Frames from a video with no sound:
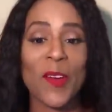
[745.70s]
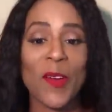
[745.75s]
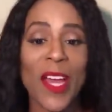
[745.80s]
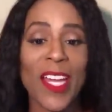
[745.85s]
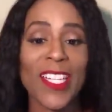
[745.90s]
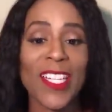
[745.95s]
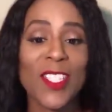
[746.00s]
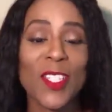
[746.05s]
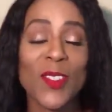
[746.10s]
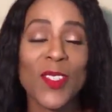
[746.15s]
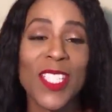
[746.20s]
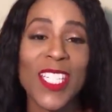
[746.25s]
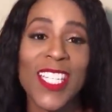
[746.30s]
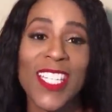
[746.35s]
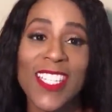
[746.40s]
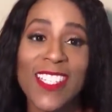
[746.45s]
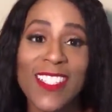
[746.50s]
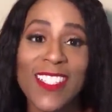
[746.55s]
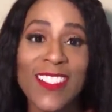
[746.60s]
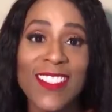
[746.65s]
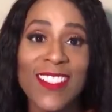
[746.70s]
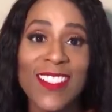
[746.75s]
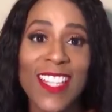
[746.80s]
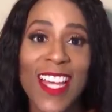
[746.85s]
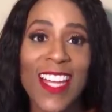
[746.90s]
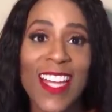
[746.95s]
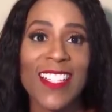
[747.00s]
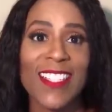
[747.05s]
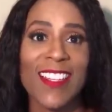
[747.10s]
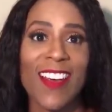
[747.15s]
gratitude to you.
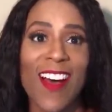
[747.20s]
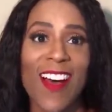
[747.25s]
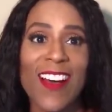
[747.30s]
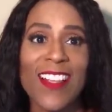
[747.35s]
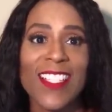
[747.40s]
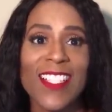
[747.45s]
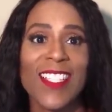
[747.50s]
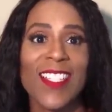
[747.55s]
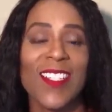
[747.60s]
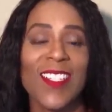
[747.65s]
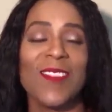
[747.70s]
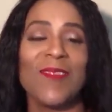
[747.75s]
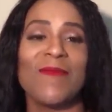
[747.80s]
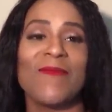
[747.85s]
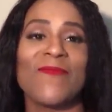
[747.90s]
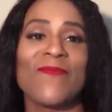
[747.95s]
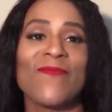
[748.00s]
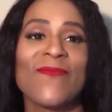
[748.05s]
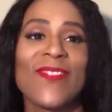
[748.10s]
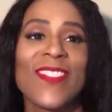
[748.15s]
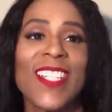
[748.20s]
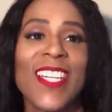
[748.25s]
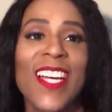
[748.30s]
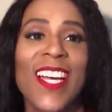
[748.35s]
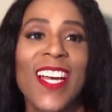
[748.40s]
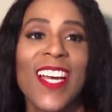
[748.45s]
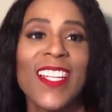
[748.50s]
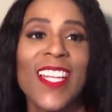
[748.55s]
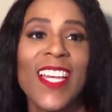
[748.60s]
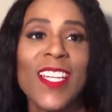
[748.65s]
That is awesome.
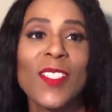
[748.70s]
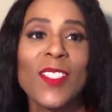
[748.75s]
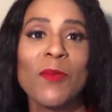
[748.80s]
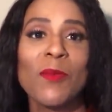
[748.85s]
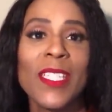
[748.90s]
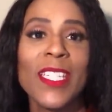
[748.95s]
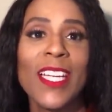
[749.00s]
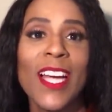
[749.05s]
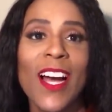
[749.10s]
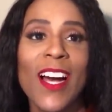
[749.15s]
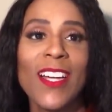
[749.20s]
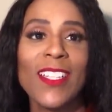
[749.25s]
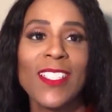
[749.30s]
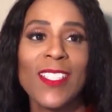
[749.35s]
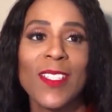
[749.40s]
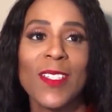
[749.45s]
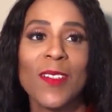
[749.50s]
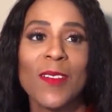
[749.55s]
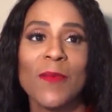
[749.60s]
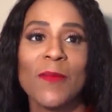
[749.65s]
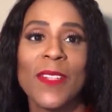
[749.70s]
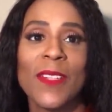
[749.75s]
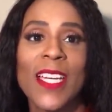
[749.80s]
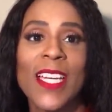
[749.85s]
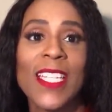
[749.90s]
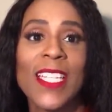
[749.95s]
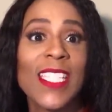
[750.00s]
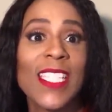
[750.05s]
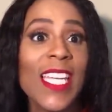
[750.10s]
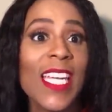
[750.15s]
That is really awesome.
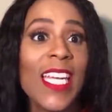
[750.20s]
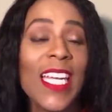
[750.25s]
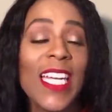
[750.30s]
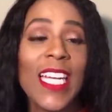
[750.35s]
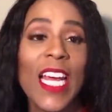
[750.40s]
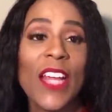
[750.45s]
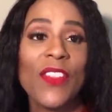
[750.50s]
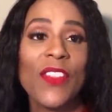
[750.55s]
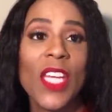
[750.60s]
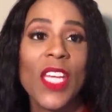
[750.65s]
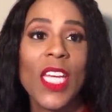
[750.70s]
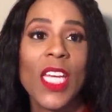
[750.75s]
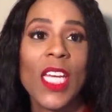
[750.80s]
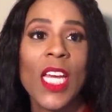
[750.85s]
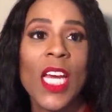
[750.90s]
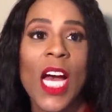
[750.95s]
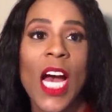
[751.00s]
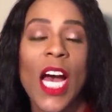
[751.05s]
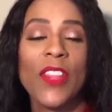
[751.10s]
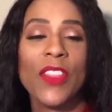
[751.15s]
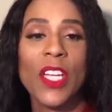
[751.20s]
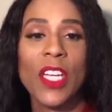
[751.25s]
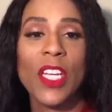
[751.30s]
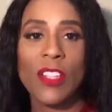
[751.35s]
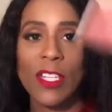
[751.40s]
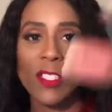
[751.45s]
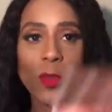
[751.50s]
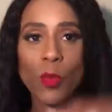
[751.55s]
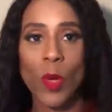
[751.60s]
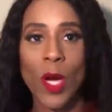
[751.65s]
See, and I think
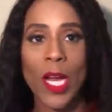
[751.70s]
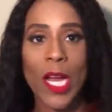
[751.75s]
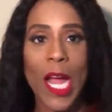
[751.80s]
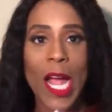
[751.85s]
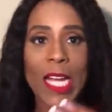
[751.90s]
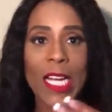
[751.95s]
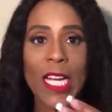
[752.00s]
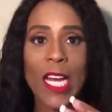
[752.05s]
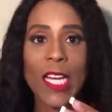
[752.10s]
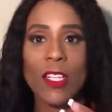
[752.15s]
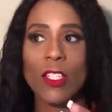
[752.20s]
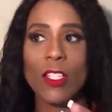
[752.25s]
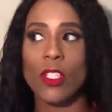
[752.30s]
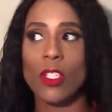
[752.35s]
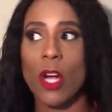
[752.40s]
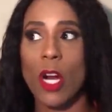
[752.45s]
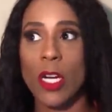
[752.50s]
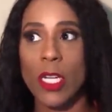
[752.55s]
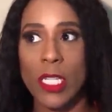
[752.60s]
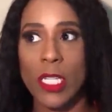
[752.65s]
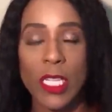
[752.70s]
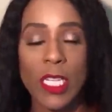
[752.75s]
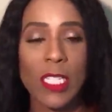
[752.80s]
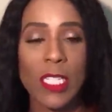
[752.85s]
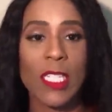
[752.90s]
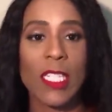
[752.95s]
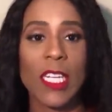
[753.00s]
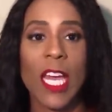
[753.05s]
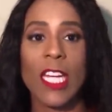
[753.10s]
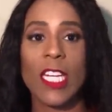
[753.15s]
that's why I kind of started this
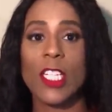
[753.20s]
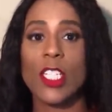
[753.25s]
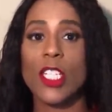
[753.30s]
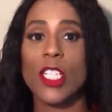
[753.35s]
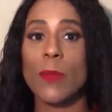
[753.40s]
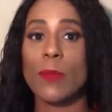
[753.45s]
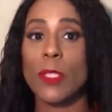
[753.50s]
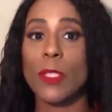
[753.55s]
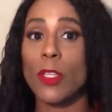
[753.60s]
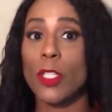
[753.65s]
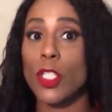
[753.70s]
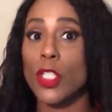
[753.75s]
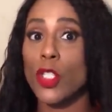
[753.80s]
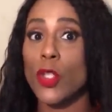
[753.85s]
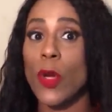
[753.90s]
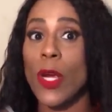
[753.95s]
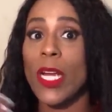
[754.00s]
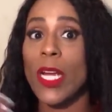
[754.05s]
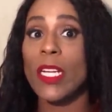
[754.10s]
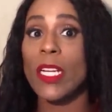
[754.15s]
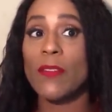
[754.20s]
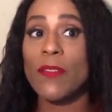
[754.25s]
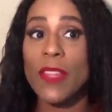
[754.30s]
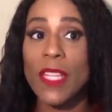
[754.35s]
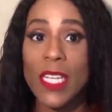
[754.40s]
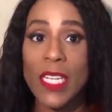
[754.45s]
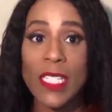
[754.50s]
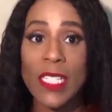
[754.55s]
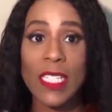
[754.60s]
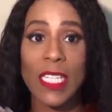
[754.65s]
and kind of jumped on the train of
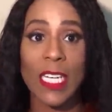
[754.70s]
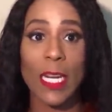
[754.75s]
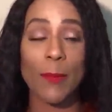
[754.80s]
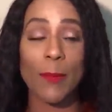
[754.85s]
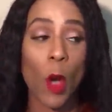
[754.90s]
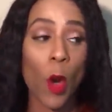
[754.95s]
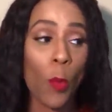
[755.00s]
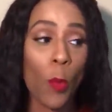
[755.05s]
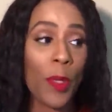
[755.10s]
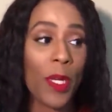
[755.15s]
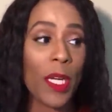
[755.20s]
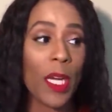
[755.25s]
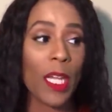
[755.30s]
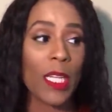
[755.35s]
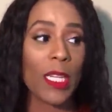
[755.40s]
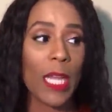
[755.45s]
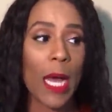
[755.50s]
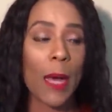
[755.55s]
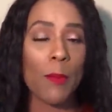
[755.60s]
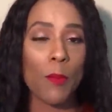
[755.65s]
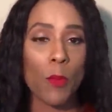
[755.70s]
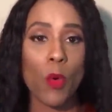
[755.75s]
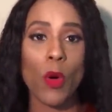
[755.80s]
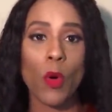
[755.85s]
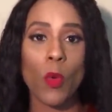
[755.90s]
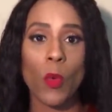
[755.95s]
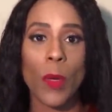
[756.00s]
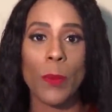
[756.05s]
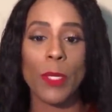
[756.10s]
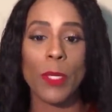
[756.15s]
this, and I'm hoping a lot more
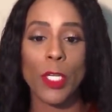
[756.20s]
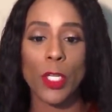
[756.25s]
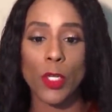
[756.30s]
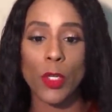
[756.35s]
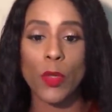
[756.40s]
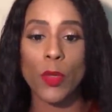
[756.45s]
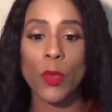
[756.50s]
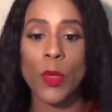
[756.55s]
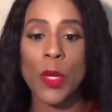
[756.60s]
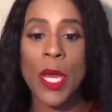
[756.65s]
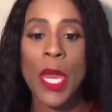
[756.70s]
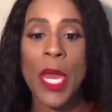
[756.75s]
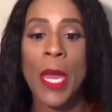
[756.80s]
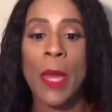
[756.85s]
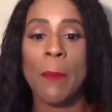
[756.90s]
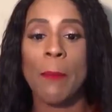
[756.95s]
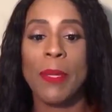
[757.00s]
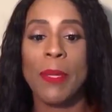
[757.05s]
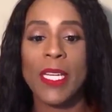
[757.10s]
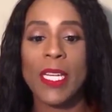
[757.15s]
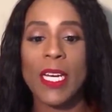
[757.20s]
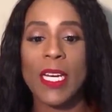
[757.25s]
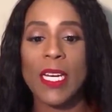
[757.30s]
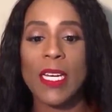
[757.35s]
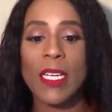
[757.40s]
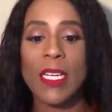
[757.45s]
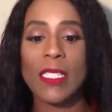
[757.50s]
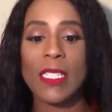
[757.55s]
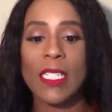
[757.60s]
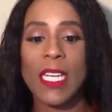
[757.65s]
women do,
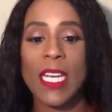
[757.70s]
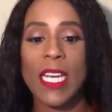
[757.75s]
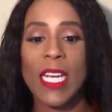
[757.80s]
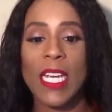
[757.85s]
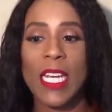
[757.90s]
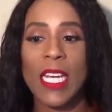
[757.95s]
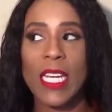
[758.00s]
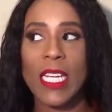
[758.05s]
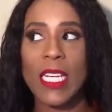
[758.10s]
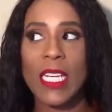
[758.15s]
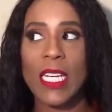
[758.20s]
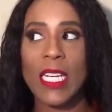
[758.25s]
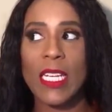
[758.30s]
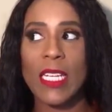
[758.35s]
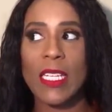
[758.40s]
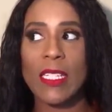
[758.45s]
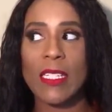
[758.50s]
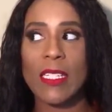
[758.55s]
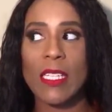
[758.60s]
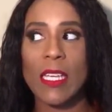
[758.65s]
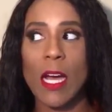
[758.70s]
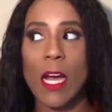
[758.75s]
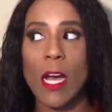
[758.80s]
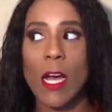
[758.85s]
because it is